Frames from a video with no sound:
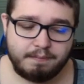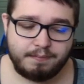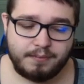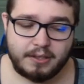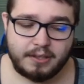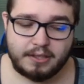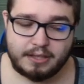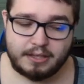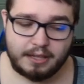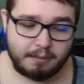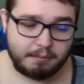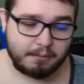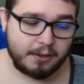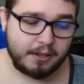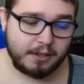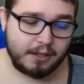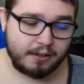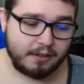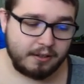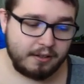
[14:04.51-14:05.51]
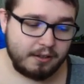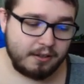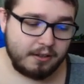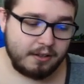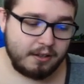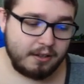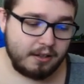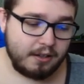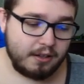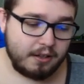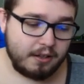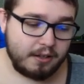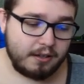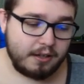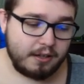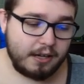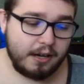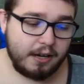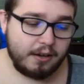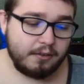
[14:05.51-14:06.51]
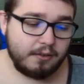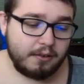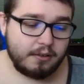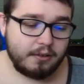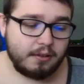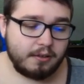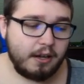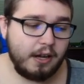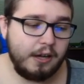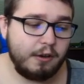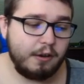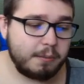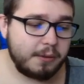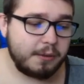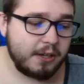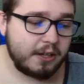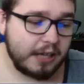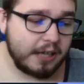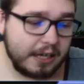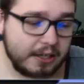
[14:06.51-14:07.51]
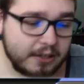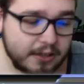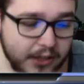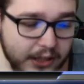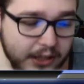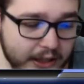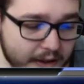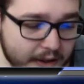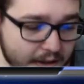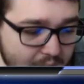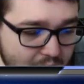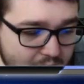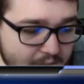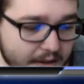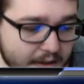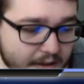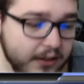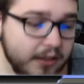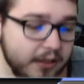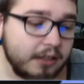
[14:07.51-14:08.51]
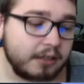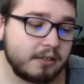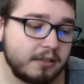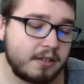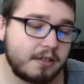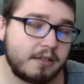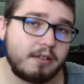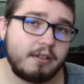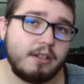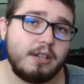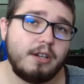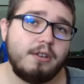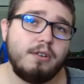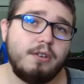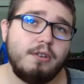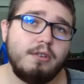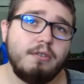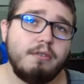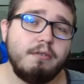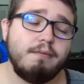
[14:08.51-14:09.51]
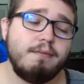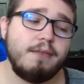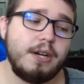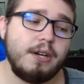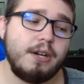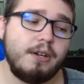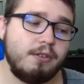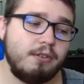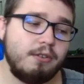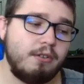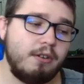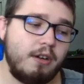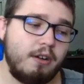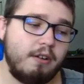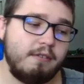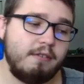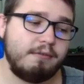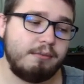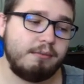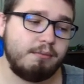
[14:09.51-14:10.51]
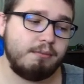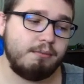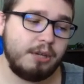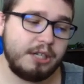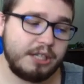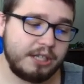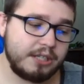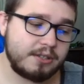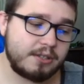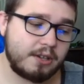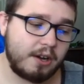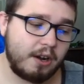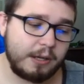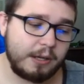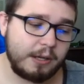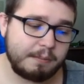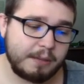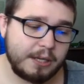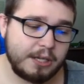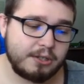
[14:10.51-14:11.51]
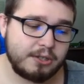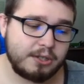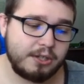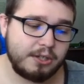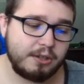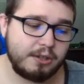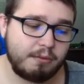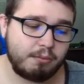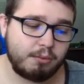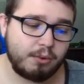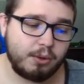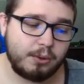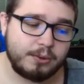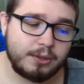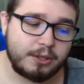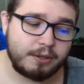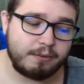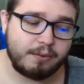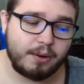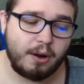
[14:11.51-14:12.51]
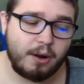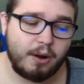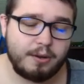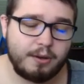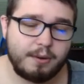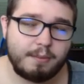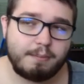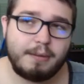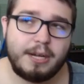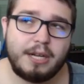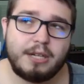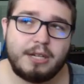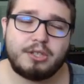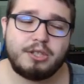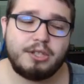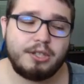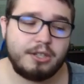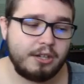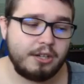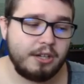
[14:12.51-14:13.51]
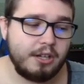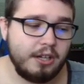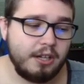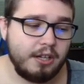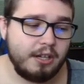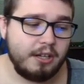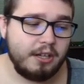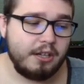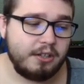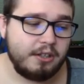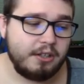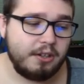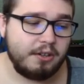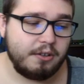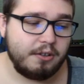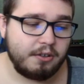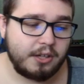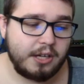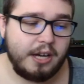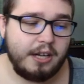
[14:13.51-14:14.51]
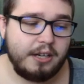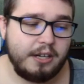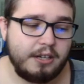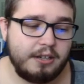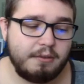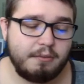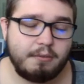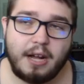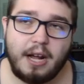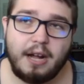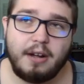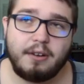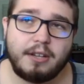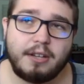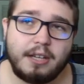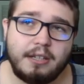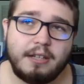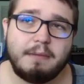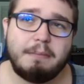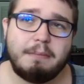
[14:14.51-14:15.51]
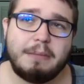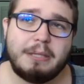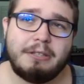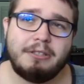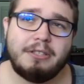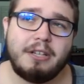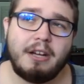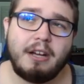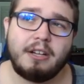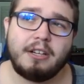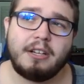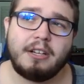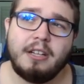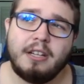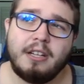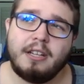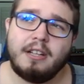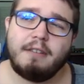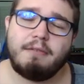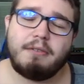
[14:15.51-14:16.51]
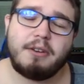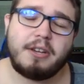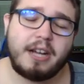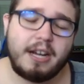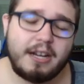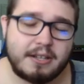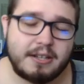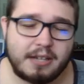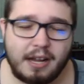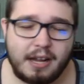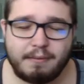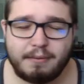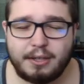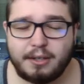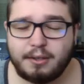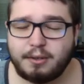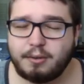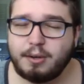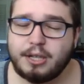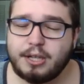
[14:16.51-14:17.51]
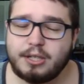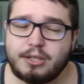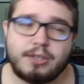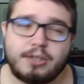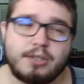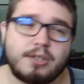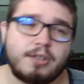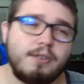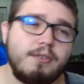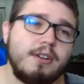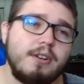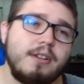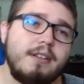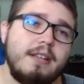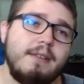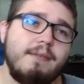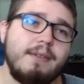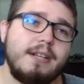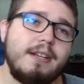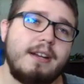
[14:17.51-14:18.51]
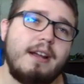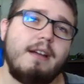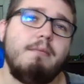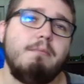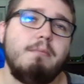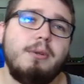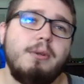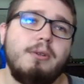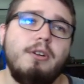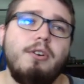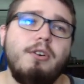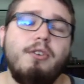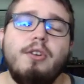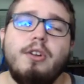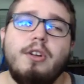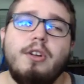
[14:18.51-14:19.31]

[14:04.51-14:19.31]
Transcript: The same thing. Now, I hope you guys like this little video of what is automation, the world of automation, kind of how can it be done. If you guys have any questions, go ahead and leave it down below.